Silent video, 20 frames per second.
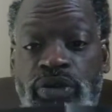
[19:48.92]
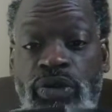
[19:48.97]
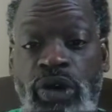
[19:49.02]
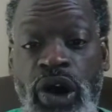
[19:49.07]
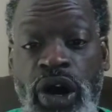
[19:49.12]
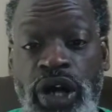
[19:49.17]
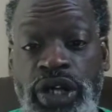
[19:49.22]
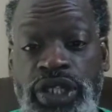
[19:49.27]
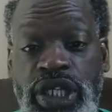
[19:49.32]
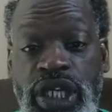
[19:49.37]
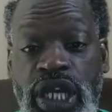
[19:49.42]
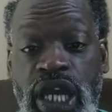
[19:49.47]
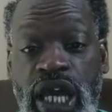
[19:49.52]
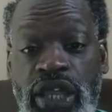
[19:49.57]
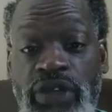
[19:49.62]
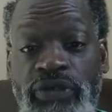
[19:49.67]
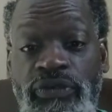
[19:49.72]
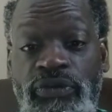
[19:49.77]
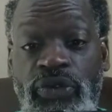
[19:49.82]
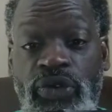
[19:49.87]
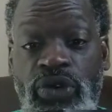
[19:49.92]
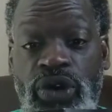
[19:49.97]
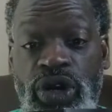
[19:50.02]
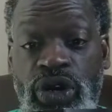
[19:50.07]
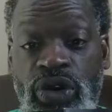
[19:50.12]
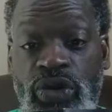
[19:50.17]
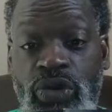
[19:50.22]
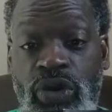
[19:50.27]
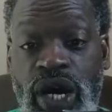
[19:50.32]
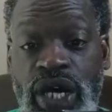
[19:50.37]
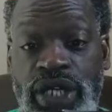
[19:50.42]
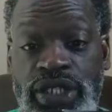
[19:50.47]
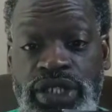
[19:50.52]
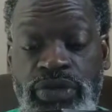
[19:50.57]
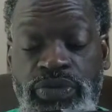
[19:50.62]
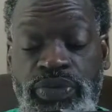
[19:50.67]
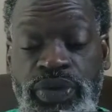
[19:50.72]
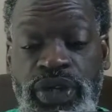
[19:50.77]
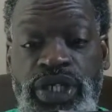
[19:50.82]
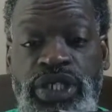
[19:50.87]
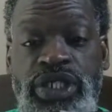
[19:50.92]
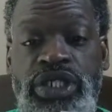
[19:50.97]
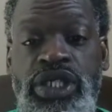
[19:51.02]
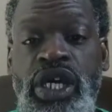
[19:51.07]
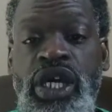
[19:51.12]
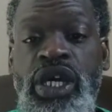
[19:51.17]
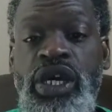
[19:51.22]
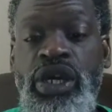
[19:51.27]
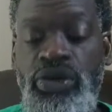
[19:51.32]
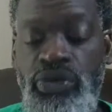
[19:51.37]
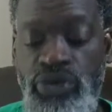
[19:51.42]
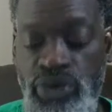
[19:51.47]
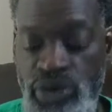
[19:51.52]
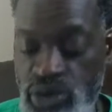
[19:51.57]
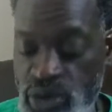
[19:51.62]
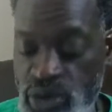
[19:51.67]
the art together for the Kwanzaa piece. We